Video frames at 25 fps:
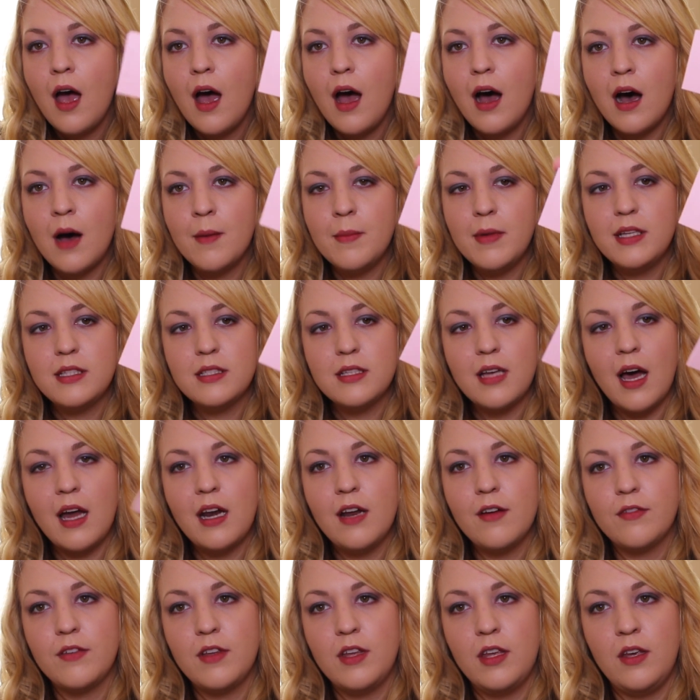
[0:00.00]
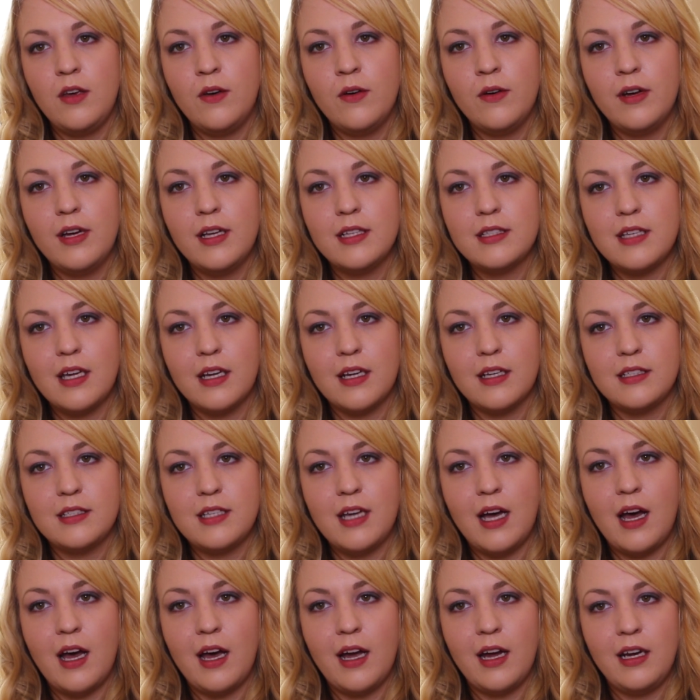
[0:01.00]
It's kind of cute. It's like a
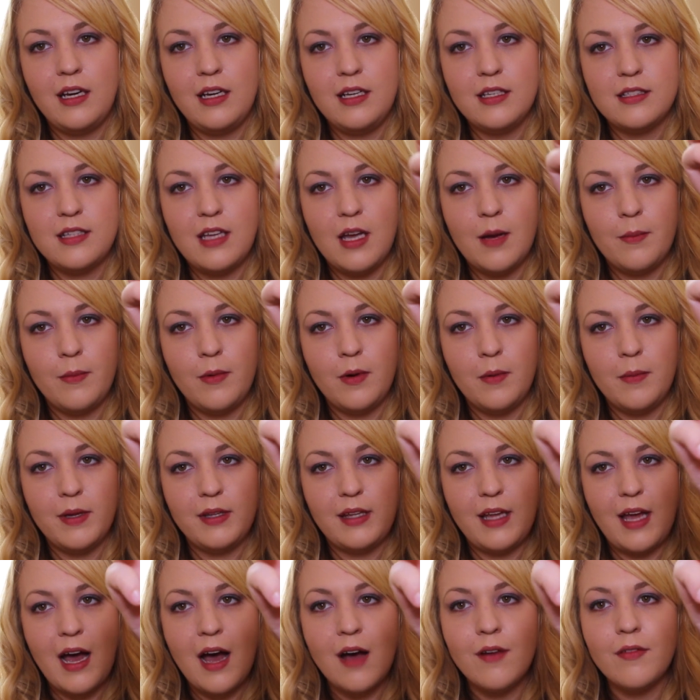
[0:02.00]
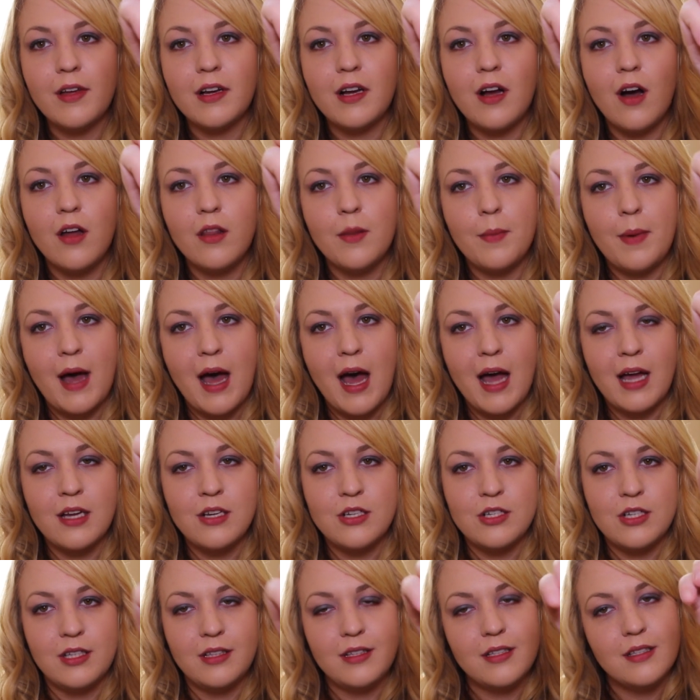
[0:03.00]
tiny sample, but they have like all the
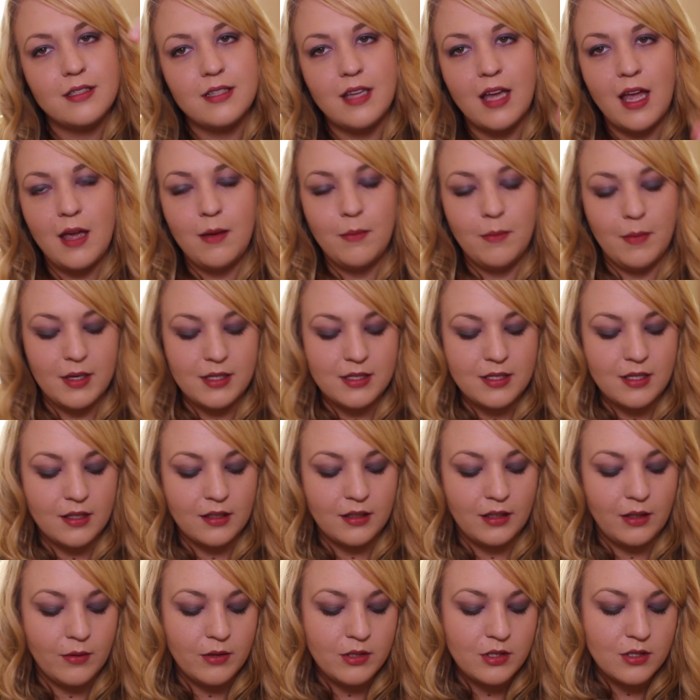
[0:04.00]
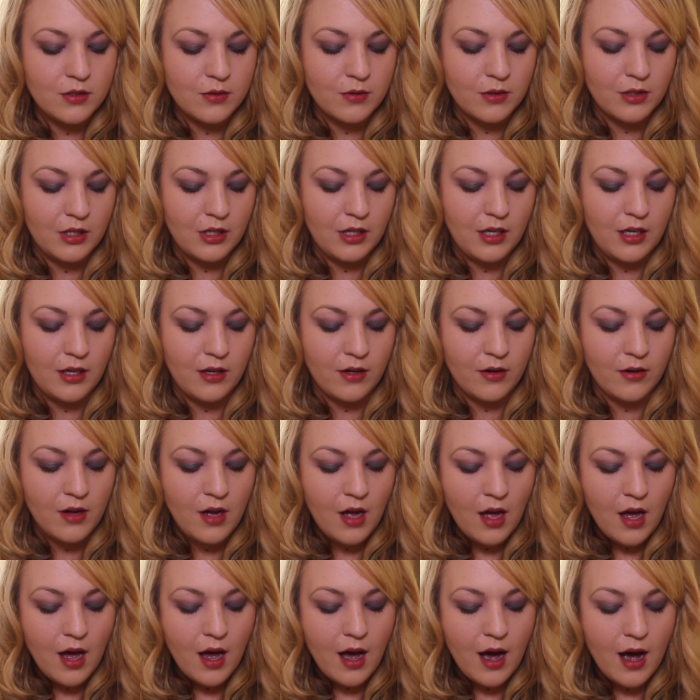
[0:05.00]
packaging the same basically, which is really cute.
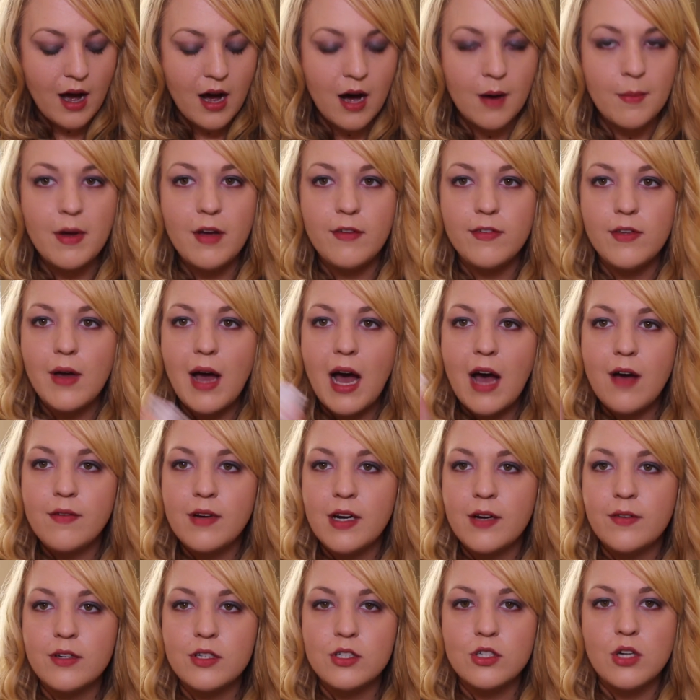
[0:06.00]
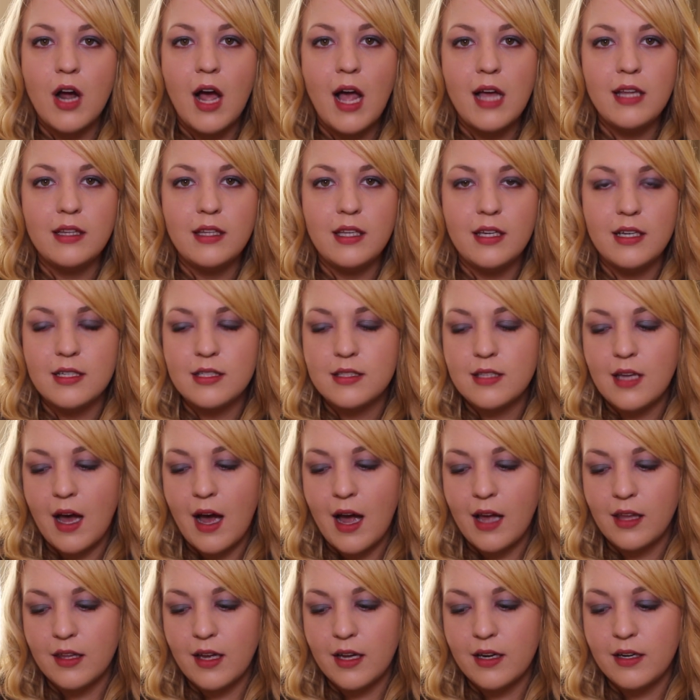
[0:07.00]
If you have never tried this
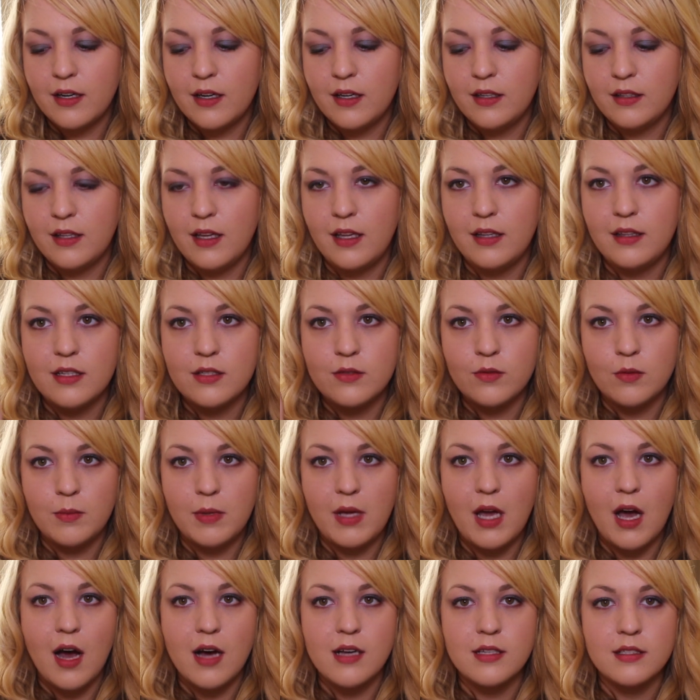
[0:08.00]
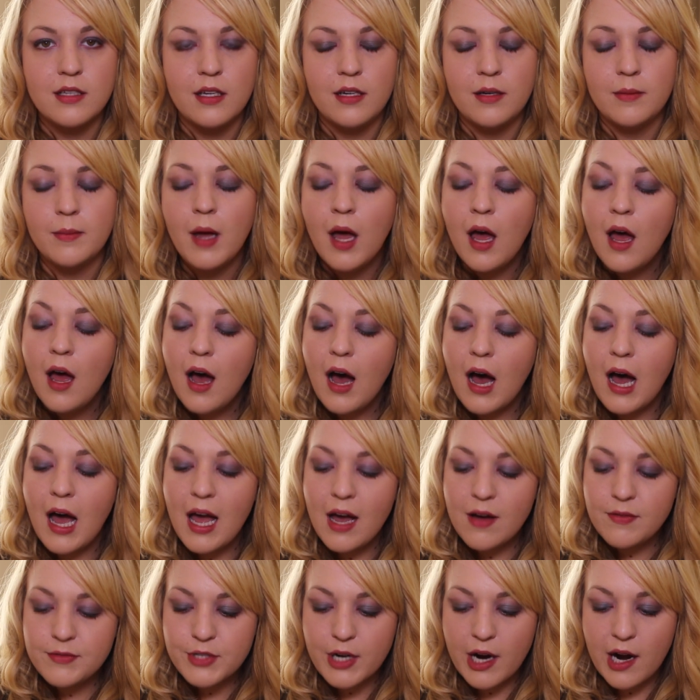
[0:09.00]
highlighter, then this would be awesome. I
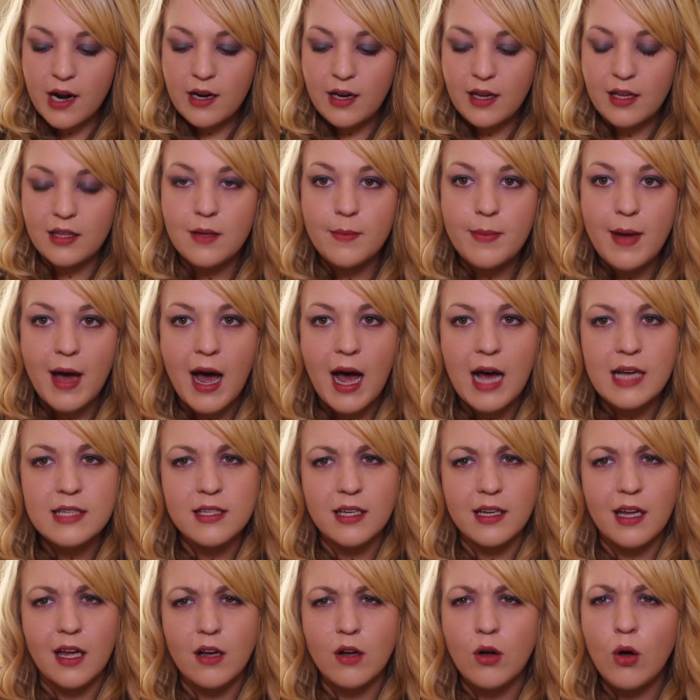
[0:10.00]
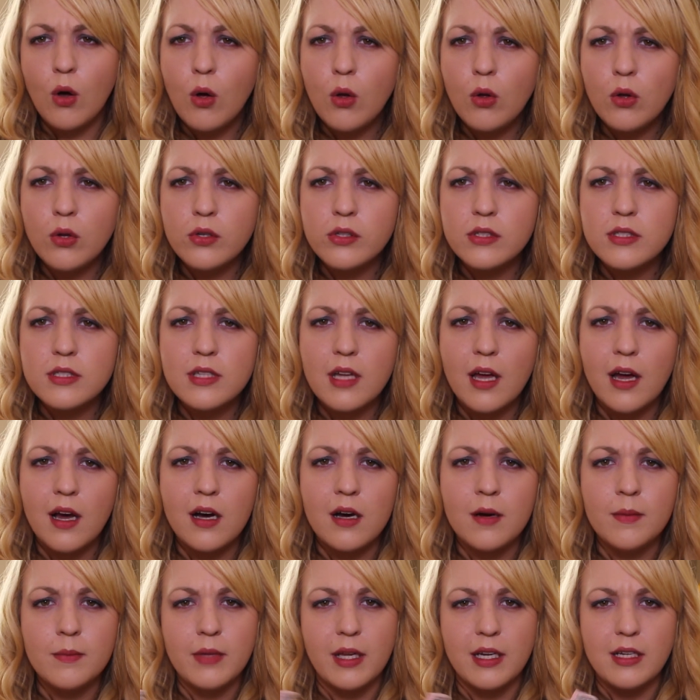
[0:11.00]
have tried it in the past like at Kohl's,
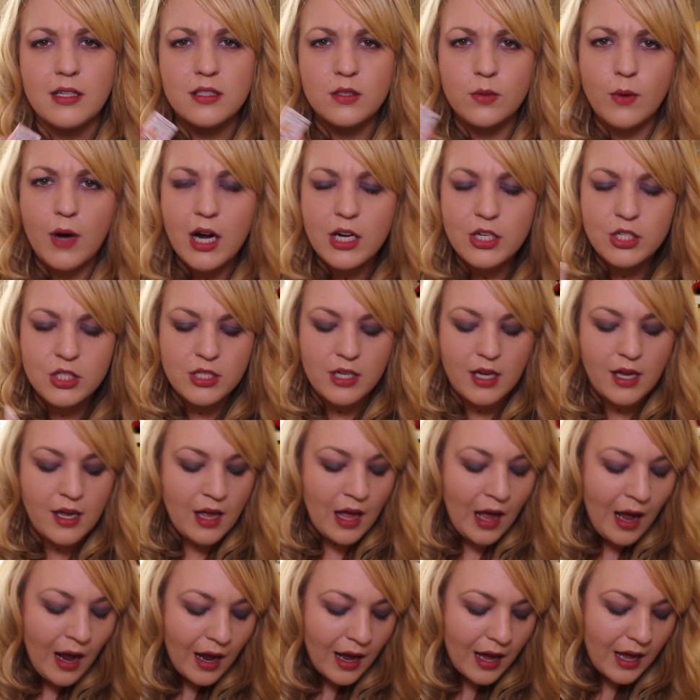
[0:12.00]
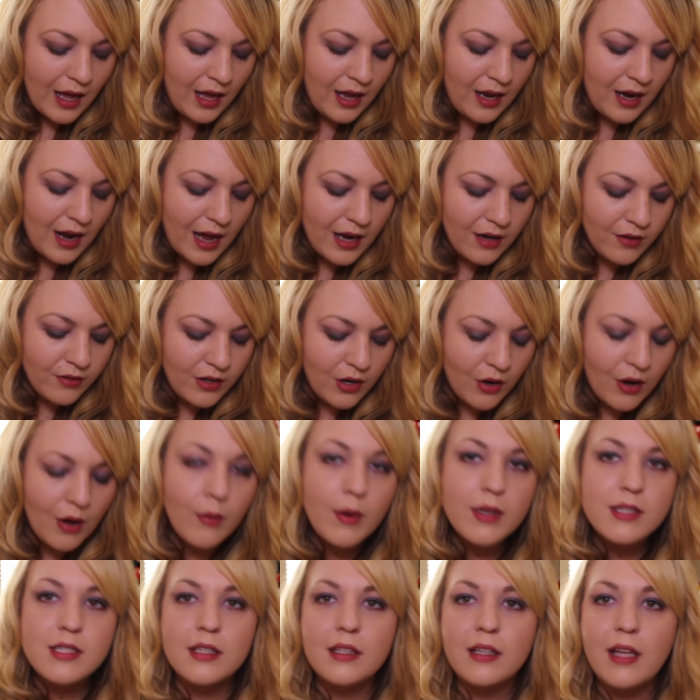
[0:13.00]
like swatched it, and I don't know, I
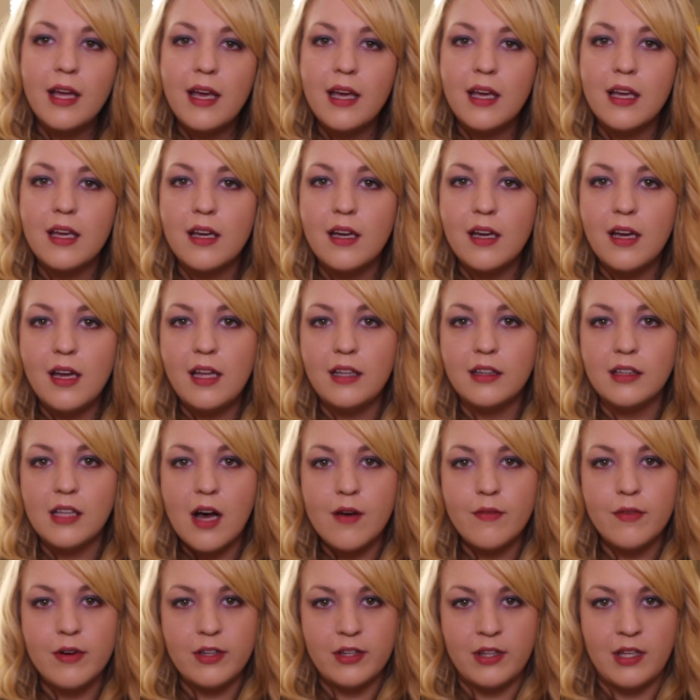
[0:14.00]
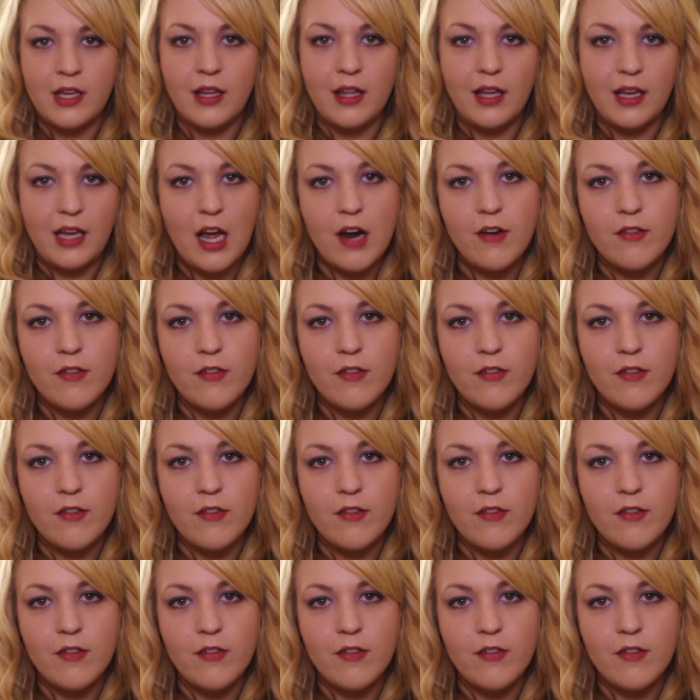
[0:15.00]
wasn't like in love with it like